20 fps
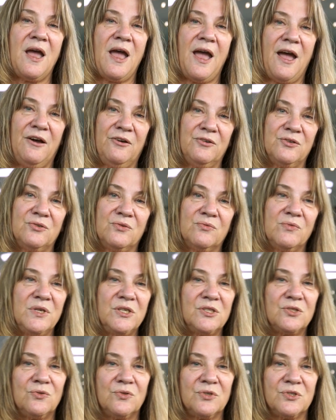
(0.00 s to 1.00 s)
How do
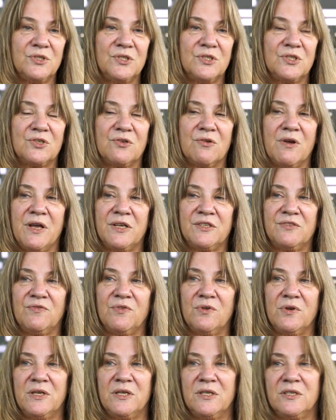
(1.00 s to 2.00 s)
resources
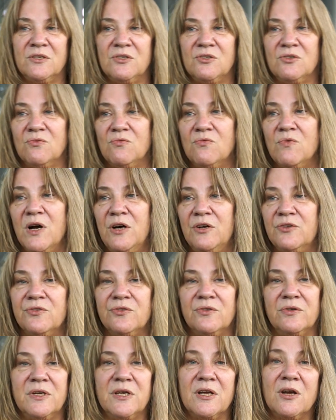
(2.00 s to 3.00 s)
transfer into
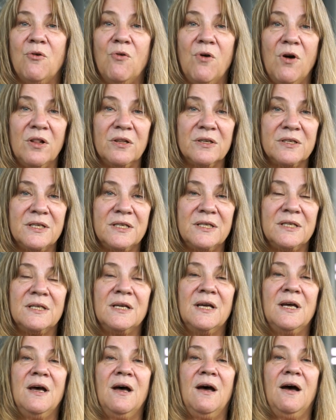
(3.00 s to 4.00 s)
wealth or inequality?
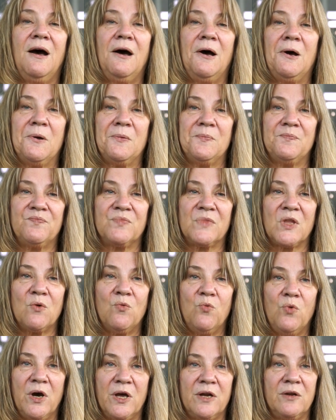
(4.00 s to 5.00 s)

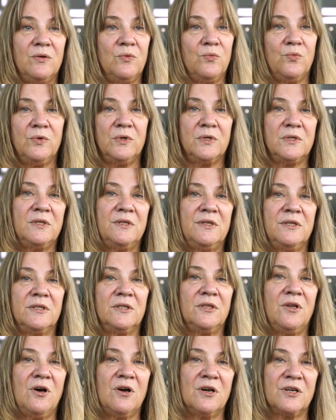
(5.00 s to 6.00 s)
What would
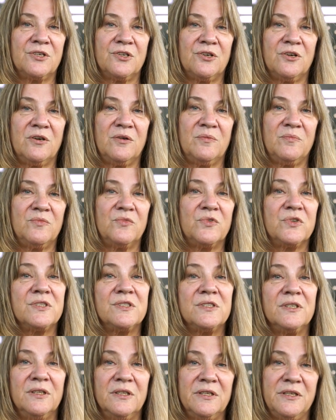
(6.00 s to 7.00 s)
the long-term
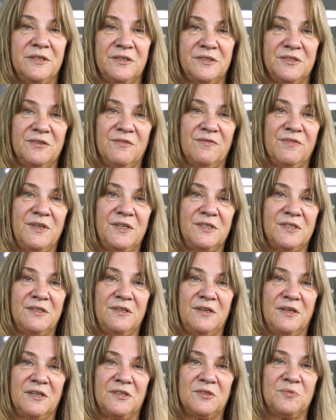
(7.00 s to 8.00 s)
resilience of these
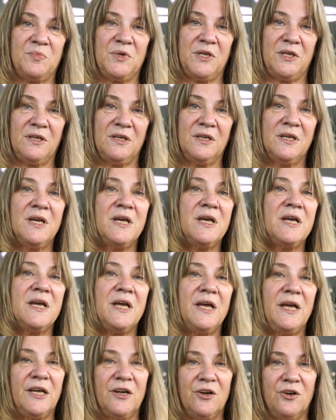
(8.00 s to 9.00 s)
things be?
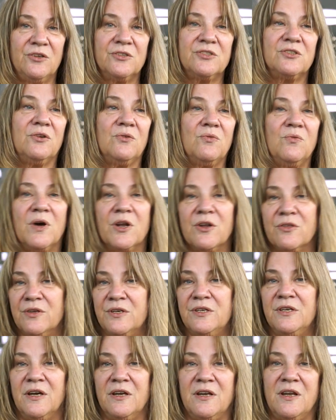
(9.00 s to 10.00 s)
And also, what are
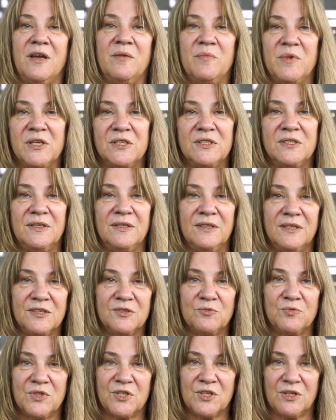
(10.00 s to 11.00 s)
the dynamics in
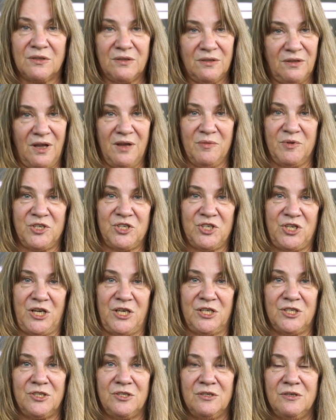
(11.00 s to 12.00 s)
this with climate
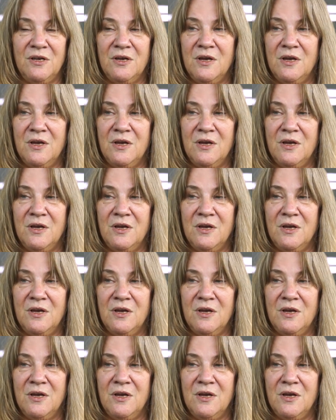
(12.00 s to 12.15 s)
change?